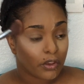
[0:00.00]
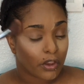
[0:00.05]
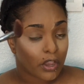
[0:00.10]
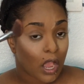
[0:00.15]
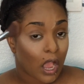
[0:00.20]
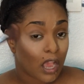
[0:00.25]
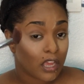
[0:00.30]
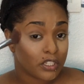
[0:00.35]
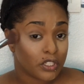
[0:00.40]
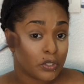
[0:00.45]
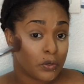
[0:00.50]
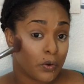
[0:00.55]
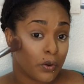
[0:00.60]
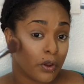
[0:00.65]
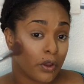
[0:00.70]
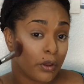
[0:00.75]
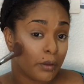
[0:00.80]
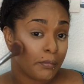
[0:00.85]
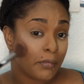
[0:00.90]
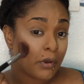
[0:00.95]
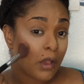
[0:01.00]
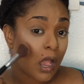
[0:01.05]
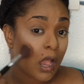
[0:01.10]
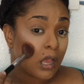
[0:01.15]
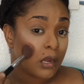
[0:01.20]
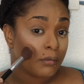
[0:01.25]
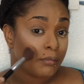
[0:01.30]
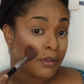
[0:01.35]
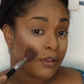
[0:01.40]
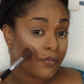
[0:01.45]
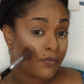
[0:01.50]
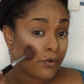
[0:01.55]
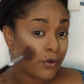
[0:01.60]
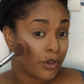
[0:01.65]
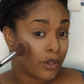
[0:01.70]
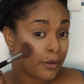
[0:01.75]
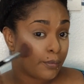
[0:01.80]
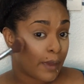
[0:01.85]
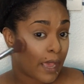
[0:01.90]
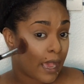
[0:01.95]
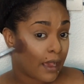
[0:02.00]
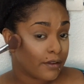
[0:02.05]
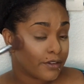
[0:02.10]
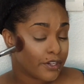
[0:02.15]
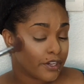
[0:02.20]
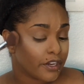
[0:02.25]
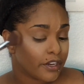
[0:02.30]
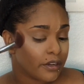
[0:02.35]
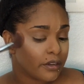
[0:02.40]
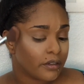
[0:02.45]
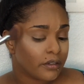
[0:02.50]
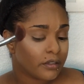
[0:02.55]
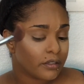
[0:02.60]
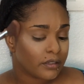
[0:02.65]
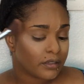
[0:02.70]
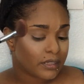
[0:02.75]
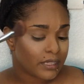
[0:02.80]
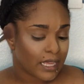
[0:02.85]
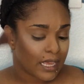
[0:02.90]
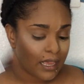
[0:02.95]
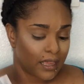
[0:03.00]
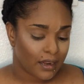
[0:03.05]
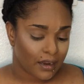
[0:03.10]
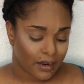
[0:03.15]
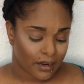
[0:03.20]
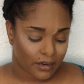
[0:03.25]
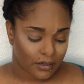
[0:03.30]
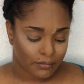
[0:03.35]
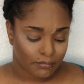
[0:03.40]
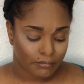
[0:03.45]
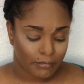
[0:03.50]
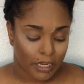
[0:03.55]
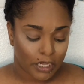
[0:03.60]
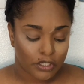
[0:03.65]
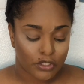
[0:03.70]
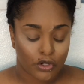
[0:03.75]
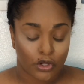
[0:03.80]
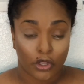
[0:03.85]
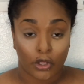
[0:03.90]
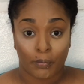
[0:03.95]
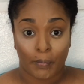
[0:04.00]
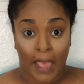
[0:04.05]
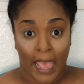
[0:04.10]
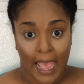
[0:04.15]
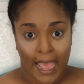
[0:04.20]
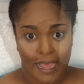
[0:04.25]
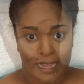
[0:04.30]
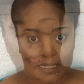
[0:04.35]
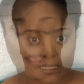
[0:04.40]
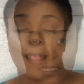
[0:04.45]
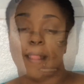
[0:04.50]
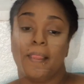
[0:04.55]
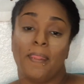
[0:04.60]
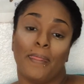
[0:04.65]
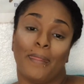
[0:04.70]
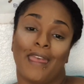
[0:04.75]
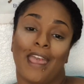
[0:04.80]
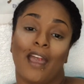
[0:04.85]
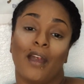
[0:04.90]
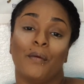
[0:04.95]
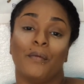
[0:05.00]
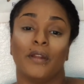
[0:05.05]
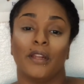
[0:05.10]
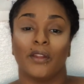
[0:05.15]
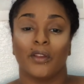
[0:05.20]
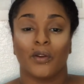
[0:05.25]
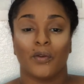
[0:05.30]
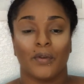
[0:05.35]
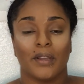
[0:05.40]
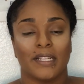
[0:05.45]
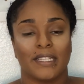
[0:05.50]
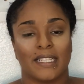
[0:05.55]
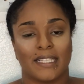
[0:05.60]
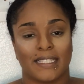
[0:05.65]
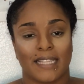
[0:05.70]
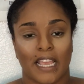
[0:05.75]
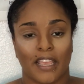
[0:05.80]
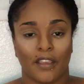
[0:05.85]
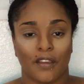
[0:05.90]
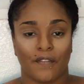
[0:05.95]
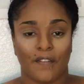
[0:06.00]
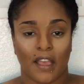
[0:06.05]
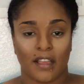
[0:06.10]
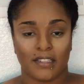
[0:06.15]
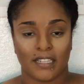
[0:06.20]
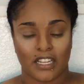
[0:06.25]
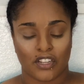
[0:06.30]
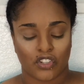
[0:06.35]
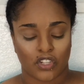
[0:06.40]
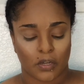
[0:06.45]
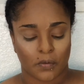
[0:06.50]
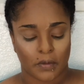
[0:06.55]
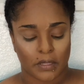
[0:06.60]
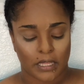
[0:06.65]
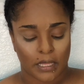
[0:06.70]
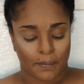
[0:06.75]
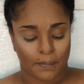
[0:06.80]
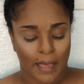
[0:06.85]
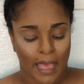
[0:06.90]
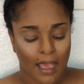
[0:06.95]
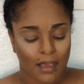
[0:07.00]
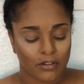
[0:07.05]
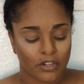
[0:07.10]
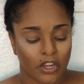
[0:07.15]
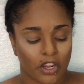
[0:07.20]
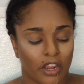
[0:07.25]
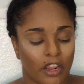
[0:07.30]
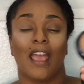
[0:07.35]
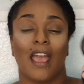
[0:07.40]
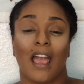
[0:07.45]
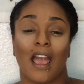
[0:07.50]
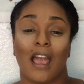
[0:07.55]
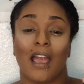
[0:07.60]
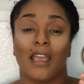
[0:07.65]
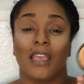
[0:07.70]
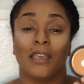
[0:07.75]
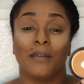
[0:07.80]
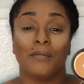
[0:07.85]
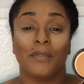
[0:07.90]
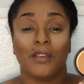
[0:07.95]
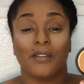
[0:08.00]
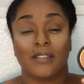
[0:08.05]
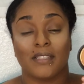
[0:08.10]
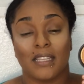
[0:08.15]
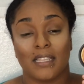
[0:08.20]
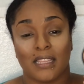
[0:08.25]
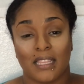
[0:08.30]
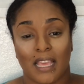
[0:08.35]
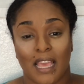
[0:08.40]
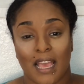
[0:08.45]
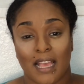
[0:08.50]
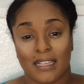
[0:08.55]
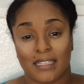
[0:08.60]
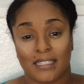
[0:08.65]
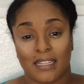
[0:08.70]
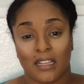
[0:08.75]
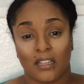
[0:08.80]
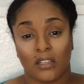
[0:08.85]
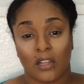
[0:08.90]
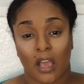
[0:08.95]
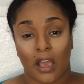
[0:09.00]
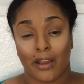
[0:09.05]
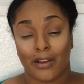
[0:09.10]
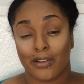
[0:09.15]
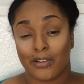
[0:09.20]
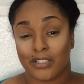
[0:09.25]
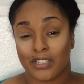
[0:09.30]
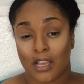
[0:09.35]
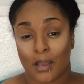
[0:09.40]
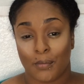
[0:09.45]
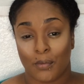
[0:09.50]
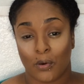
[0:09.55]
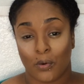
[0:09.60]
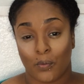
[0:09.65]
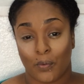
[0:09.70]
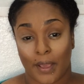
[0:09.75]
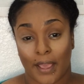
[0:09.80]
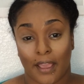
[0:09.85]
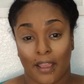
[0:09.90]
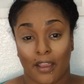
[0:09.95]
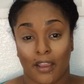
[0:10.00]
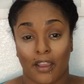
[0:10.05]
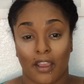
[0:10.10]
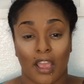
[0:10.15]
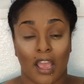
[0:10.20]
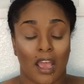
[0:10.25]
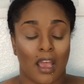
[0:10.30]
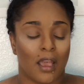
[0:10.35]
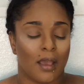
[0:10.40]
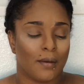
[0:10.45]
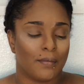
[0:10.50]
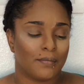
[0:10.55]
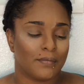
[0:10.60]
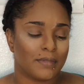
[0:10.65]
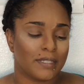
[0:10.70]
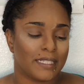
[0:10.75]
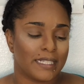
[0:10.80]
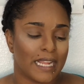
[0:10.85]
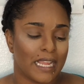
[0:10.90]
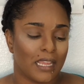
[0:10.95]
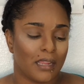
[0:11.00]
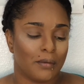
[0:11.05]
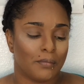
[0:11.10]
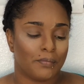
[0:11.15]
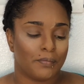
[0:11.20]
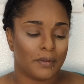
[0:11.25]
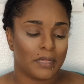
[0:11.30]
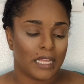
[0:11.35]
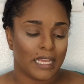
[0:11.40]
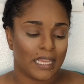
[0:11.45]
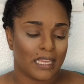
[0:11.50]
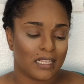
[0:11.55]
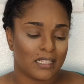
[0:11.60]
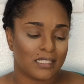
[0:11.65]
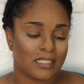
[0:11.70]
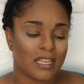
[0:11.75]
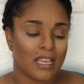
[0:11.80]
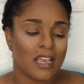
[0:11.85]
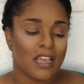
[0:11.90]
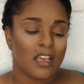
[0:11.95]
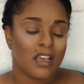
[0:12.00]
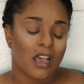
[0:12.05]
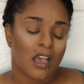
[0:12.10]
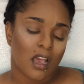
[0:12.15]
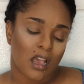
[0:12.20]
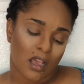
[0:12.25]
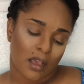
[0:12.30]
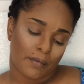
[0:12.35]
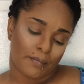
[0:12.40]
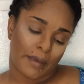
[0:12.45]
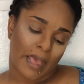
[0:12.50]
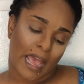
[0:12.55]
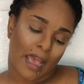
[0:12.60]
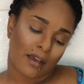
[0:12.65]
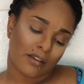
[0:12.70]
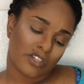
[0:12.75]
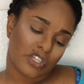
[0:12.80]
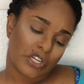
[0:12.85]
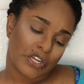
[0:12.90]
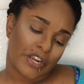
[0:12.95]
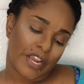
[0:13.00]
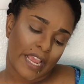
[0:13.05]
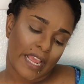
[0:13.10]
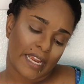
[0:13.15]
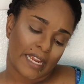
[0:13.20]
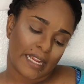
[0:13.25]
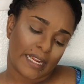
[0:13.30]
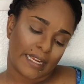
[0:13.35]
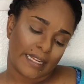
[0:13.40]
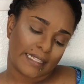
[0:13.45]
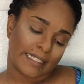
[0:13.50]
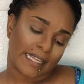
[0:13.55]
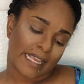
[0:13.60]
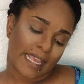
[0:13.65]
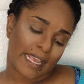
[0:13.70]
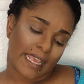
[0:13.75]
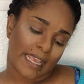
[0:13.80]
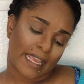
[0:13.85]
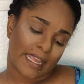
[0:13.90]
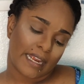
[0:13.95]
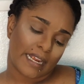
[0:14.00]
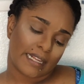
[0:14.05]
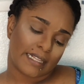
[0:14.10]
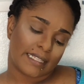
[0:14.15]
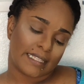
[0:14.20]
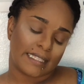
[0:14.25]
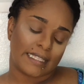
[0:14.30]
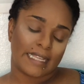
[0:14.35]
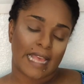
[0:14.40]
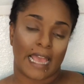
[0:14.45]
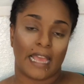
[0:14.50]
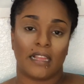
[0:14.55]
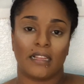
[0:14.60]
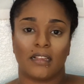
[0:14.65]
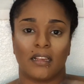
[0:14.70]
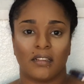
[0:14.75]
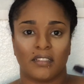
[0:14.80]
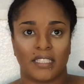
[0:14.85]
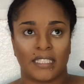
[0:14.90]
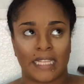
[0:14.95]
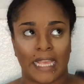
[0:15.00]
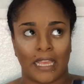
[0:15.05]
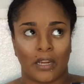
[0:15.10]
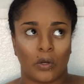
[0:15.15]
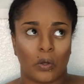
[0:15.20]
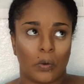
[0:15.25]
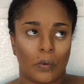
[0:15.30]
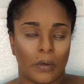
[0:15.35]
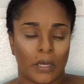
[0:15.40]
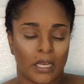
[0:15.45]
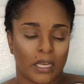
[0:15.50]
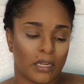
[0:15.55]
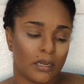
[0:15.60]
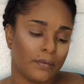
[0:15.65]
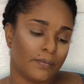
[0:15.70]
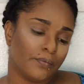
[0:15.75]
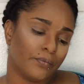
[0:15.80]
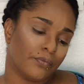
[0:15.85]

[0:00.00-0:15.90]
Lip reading: contour on before your powder, then make sure you pat. Now when you're going to set your foundation with a powder, I am using the Estee Lauder Double Wear Stay in Place powder, and it is in sandalwood.